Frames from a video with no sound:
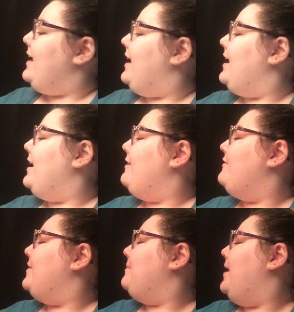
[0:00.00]

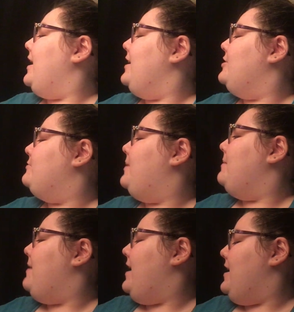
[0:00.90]
have Page by
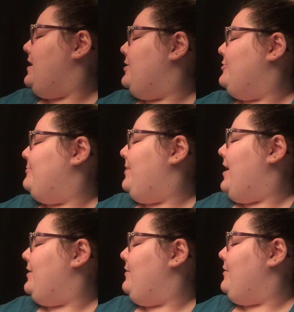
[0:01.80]
Page
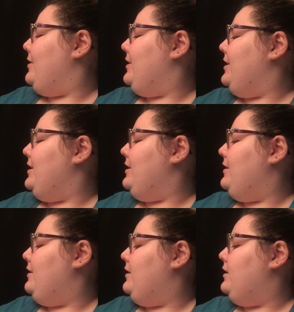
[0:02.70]
by Laura Lee,
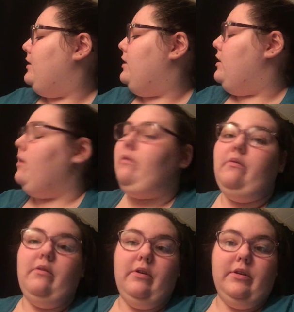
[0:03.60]

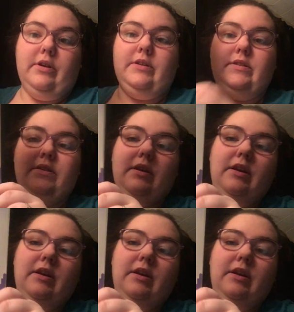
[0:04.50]
Gillage.